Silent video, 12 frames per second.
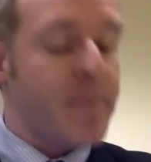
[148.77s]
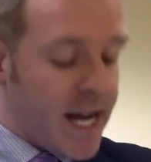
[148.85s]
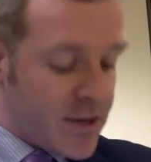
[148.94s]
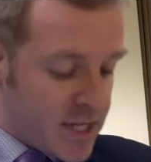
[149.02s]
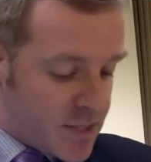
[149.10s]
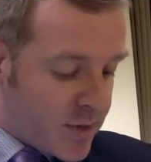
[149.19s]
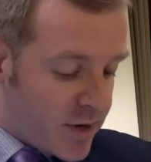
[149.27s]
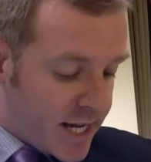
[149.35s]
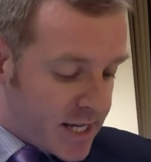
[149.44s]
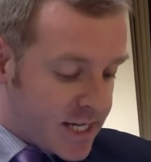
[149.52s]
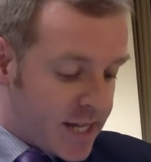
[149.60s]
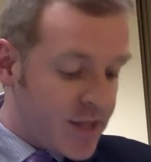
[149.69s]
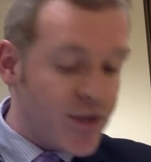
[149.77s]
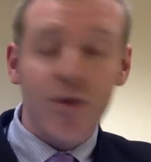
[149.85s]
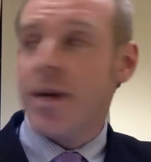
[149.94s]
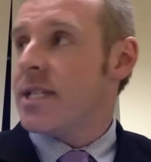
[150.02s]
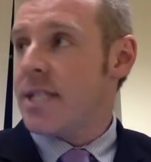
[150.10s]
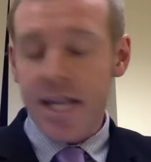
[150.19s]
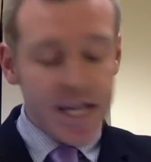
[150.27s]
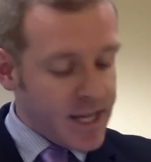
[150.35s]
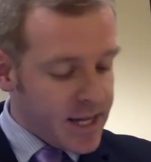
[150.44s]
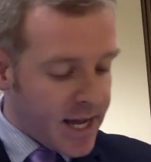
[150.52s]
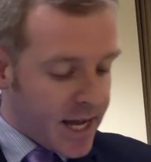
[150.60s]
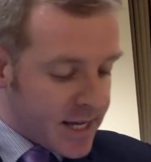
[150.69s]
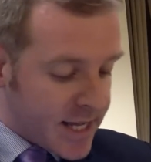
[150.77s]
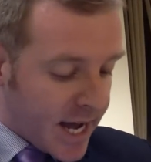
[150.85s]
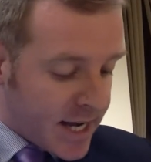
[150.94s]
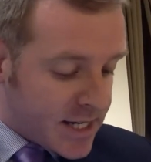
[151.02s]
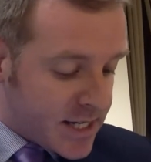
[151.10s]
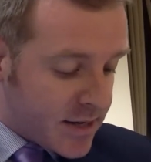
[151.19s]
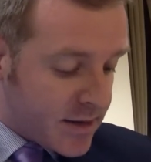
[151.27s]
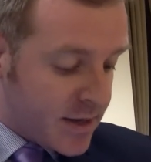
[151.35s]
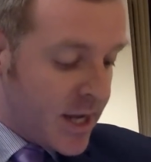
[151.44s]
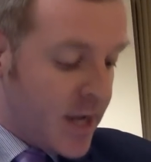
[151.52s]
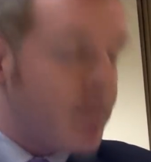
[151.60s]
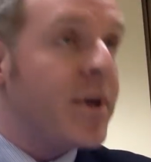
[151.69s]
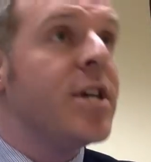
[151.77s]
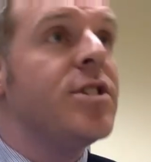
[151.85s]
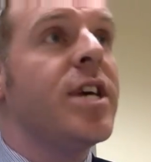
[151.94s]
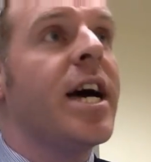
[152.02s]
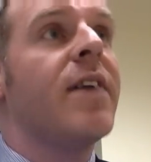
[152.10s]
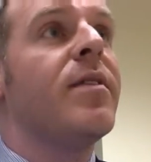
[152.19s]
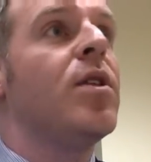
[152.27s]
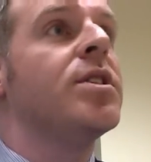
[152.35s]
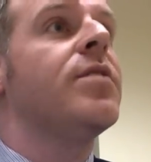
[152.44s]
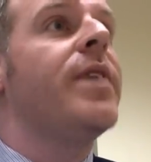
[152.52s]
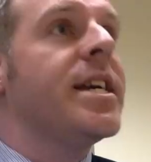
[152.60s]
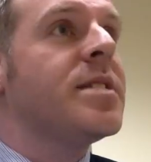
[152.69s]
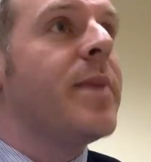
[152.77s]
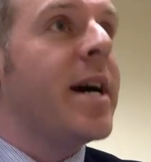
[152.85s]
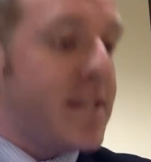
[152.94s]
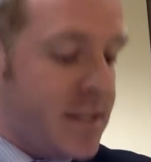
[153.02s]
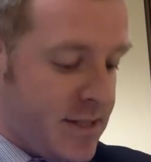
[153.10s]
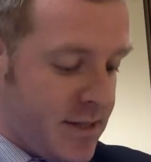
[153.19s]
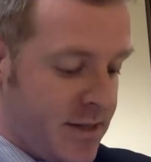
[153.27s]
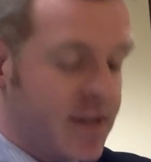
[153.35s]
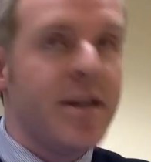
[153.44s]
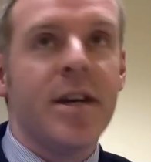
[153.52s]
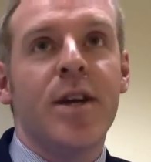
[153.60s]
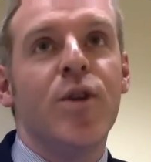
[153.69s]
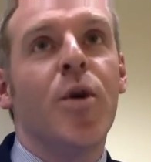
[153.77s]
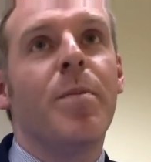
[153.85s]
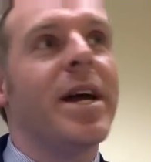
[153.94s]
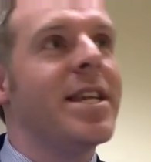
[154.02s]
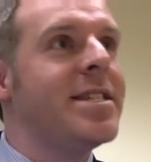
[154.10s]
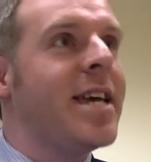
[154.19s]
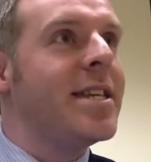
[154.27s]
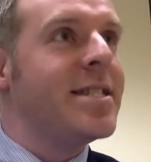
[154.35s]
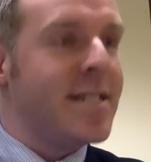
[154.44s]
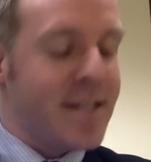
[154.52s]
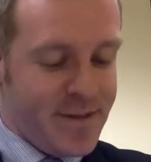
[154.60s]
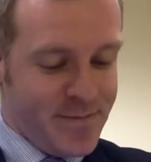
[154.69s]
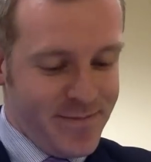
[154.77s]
Patrick's parades in the USA and Canada because you have a lot of expats, no pun intended.